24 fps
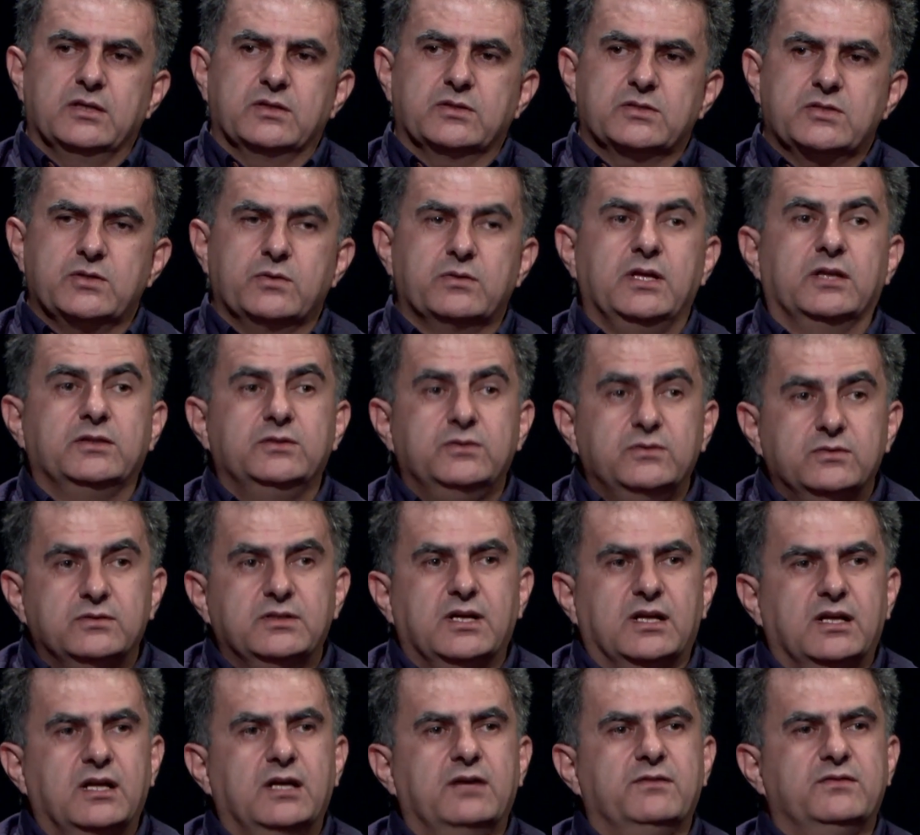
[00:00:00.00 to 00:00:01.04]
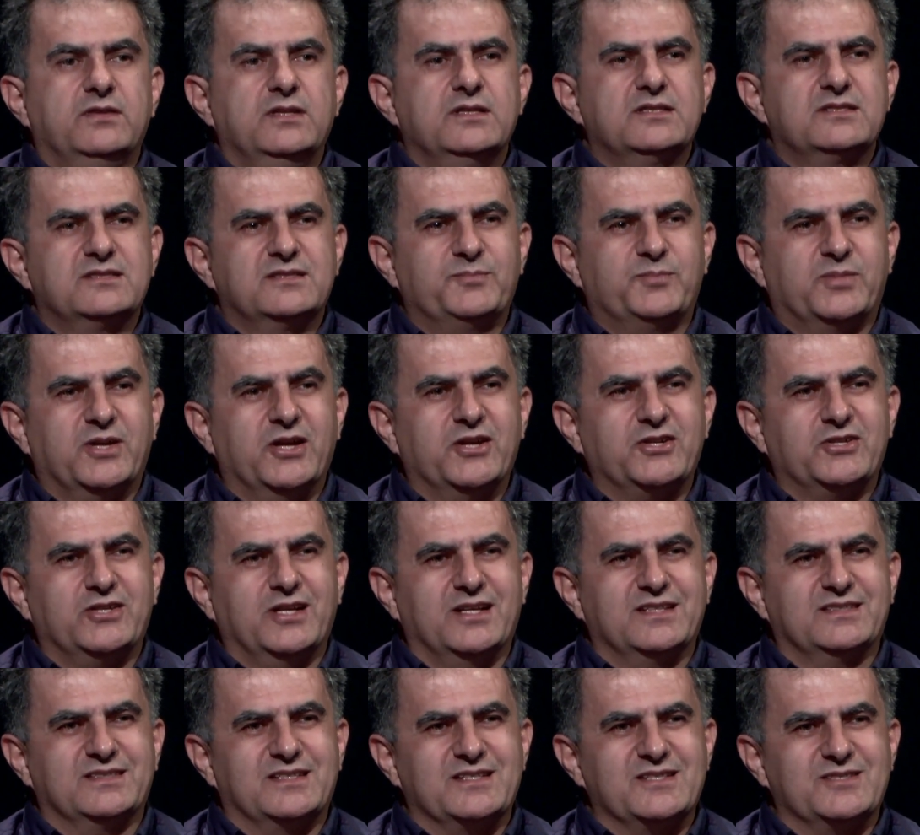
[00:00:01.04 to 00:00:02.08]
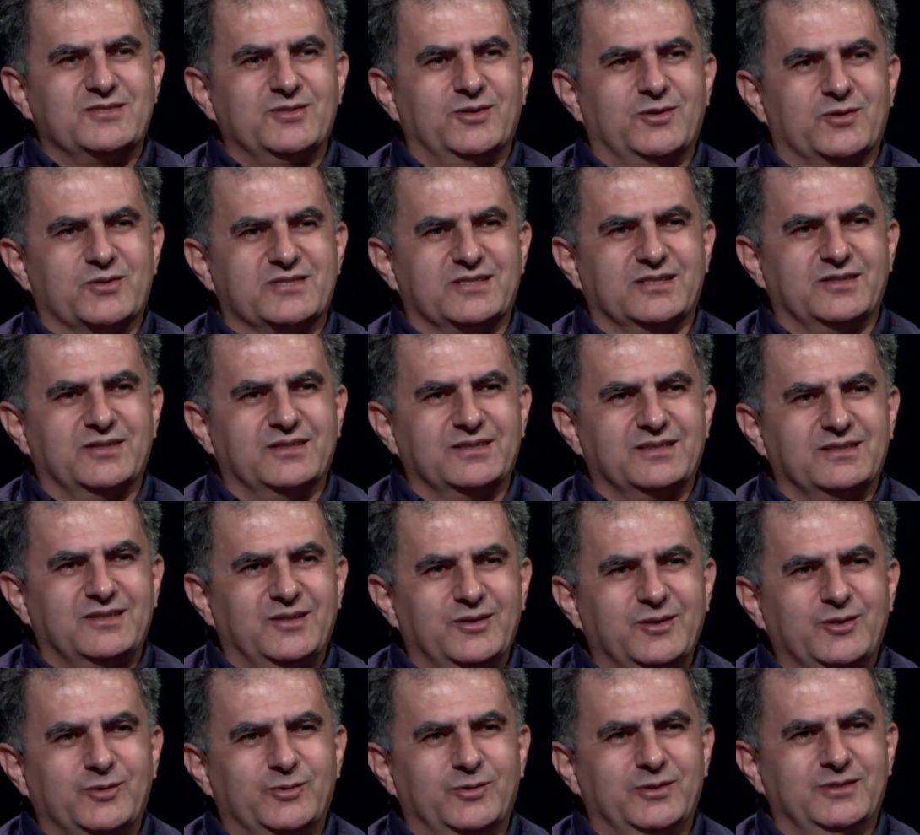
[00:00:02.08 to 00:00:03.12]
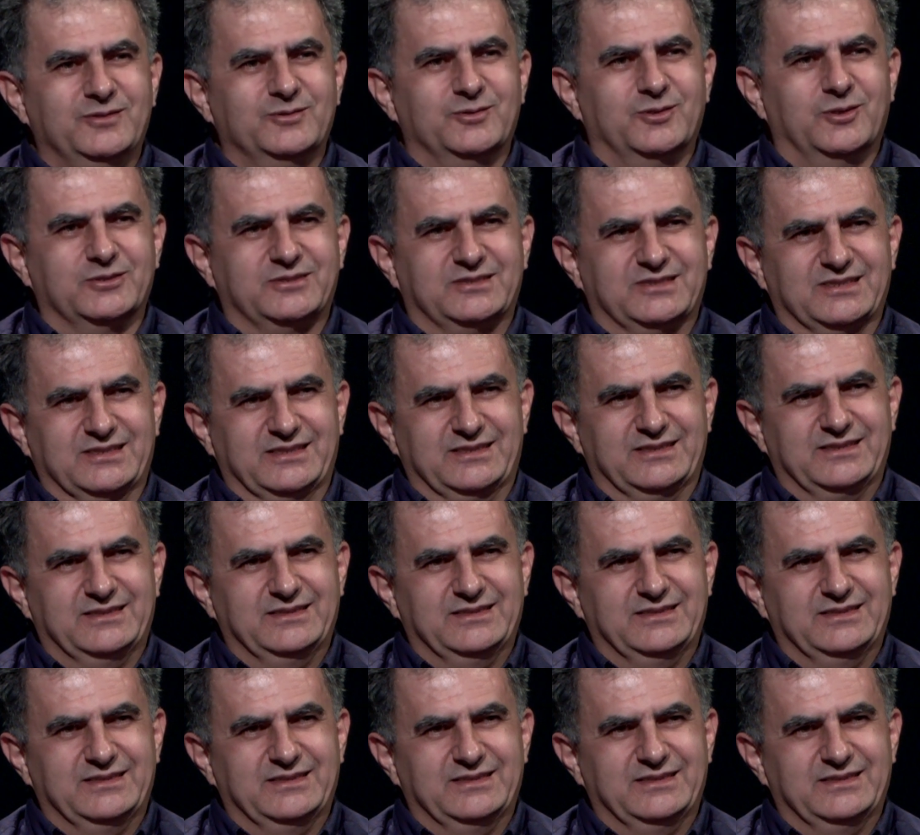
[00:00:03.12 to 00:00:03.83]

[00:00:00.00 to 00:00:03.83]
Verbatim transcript: so that you can have this precious resource, the, the liquid water.